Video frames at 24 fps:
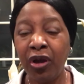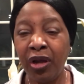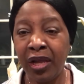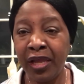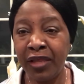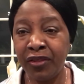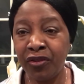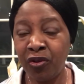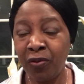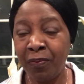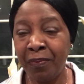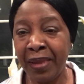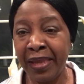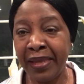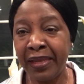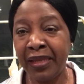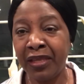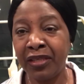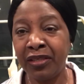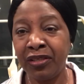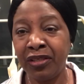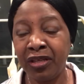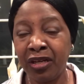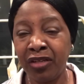and you're
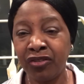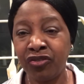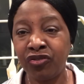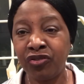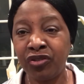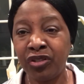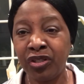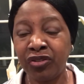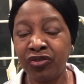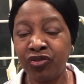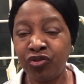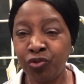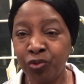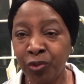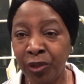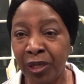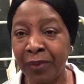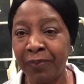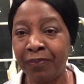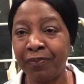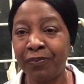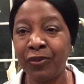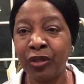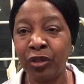making the
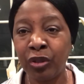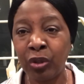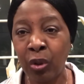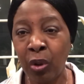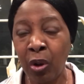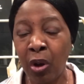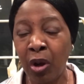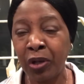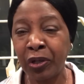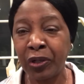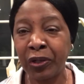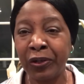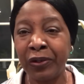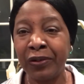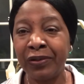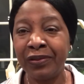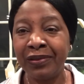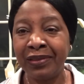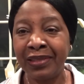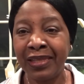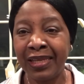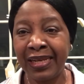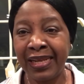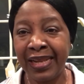trip longer
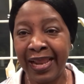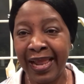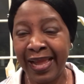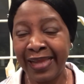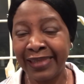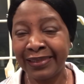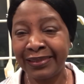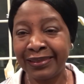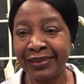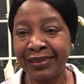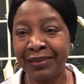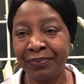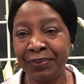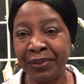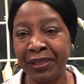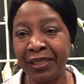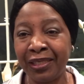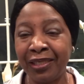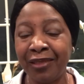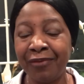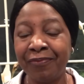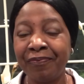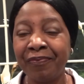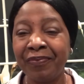than it has to
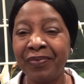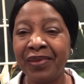be.